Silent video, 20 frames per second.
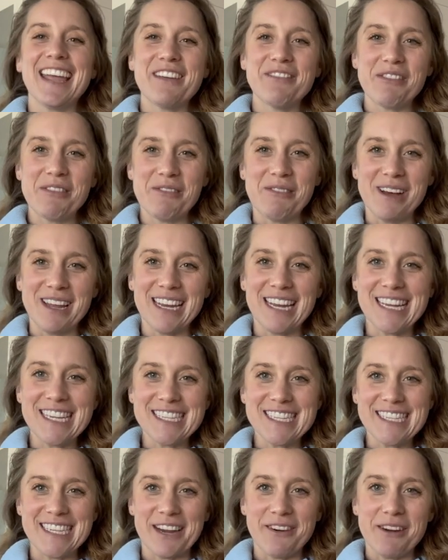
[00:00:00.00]
everyone,
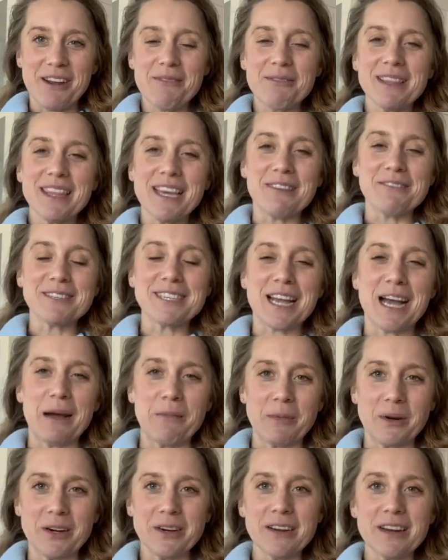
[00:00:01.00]
it's Sarah with House
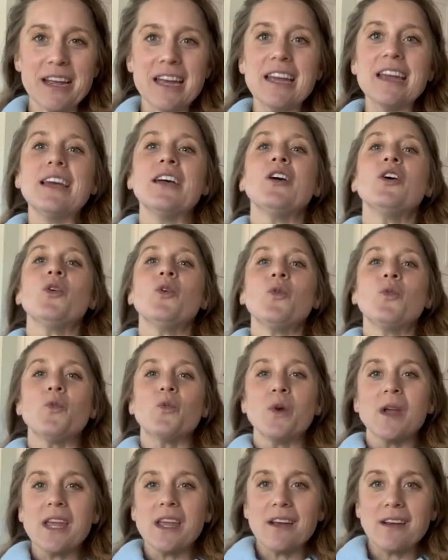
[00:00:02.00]
Copper.
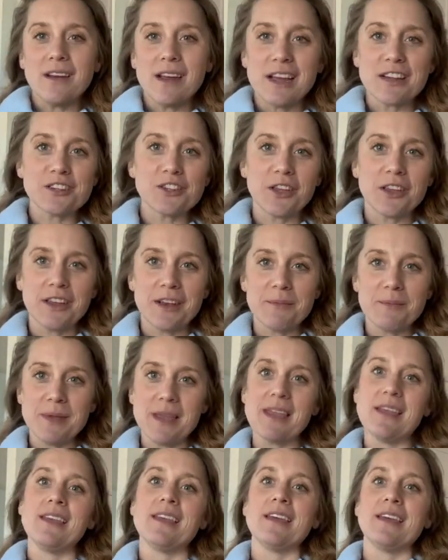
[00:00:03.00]
We are actually going to
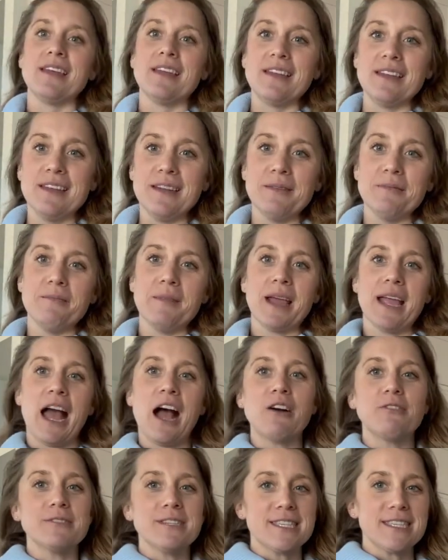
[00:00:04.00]
be in my
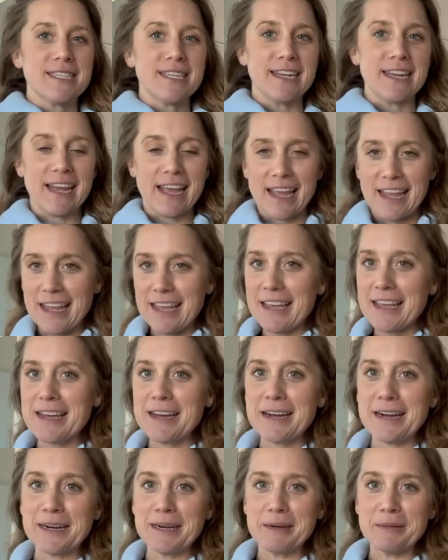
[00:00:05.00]
house today
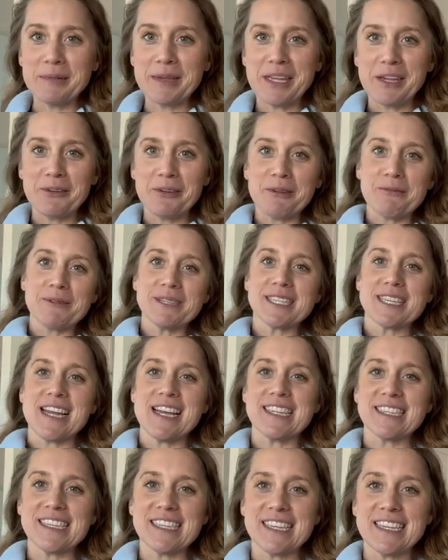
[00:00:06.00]
here in
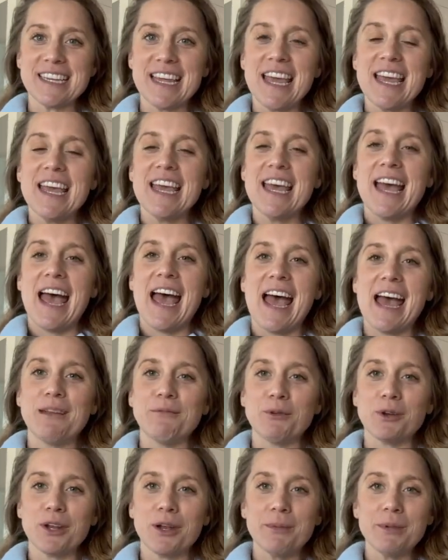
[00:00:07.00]
Wisconsin, and
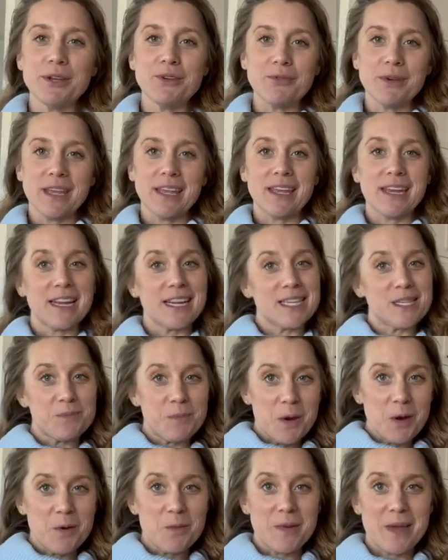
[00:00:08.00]
we're going to be doing an
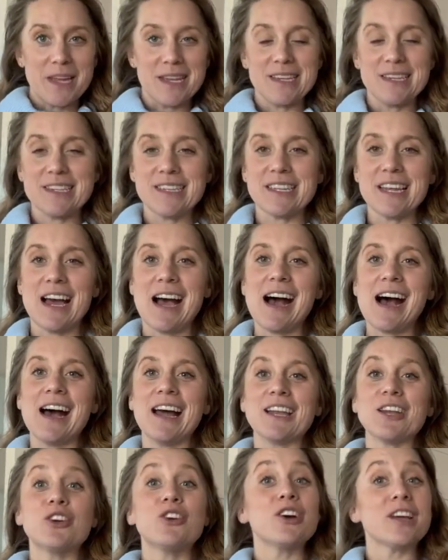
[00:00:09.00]
experiment
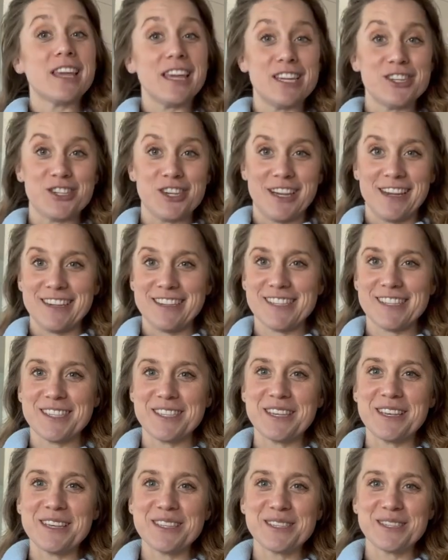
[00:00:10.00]
on cookie
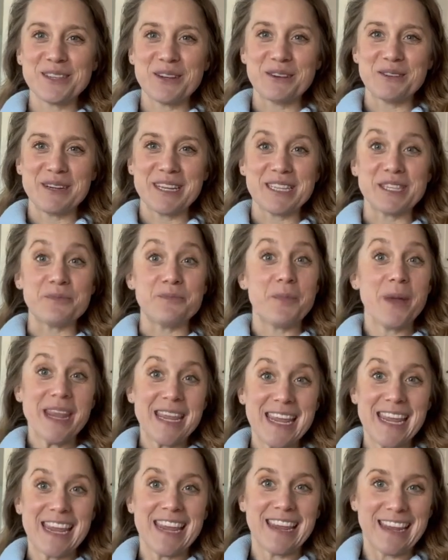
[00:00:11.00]
sheets. So it's
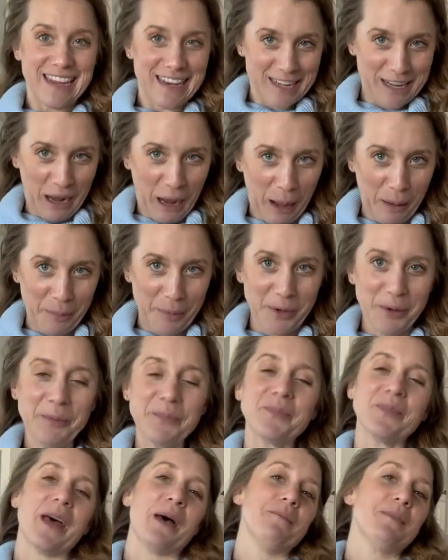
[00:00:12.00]
baking in
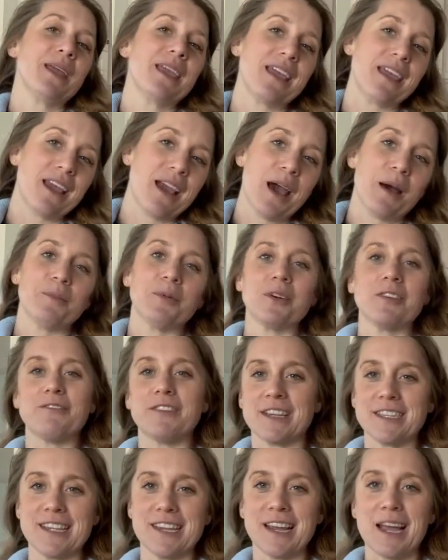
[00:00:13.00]
copper, not making copper,
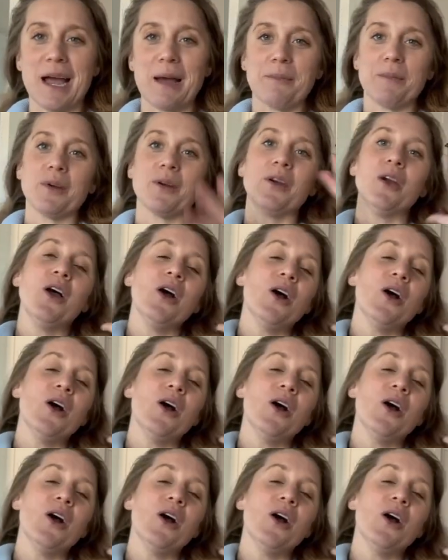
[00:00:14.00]
fixing copper,